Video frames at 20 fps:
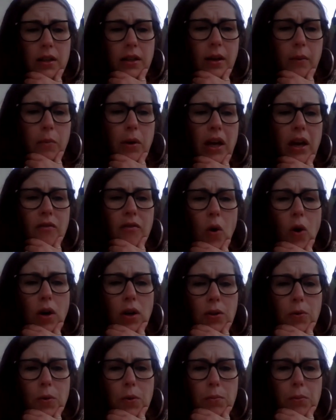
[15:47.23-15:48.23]
Then we have
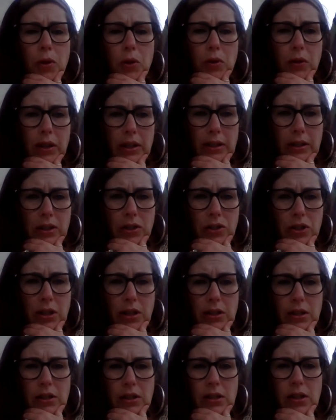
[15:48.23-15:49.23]
autoimmune
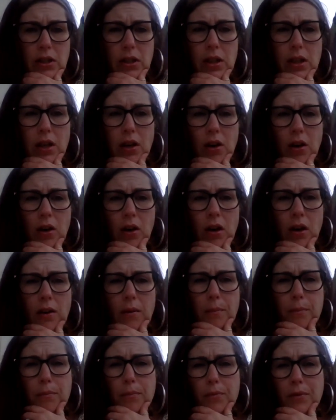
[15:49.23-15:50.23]
conditions
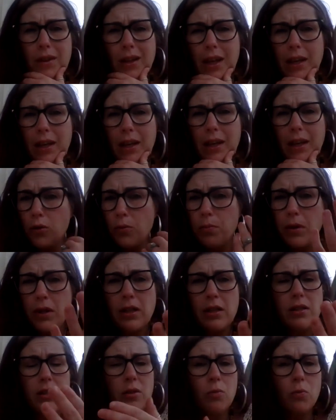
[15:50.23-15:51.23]
like
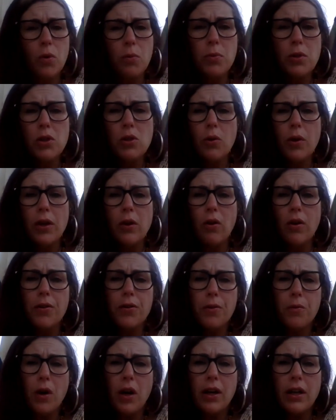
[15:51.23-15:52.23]
lupus and rheumatoid
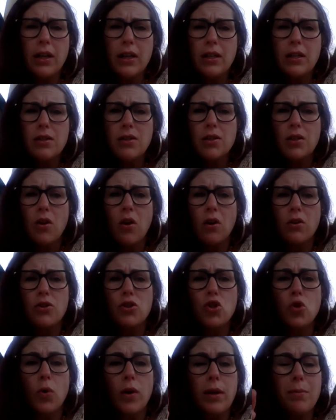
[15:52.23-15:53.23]
arthritis
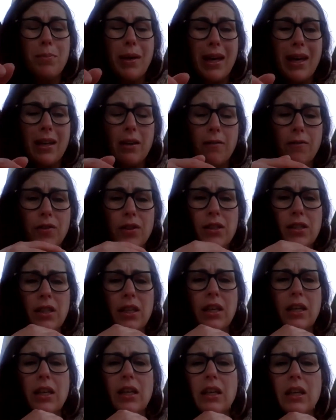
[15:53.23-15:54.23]
cause joint pain and
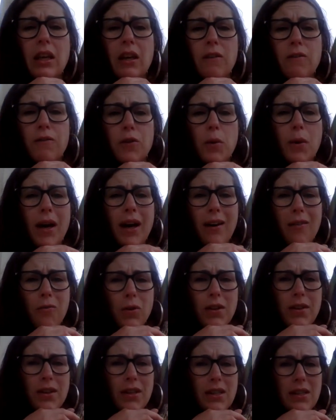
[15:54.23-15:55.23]
fatigue. If you have
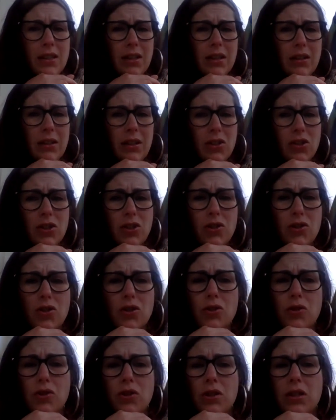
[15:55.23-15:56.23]
one of these conditions,
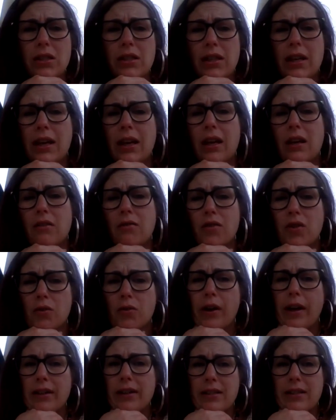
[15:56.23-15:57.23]
you should stay out of
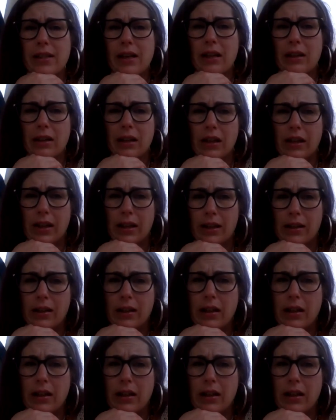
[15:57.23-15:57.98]
direct sunlight.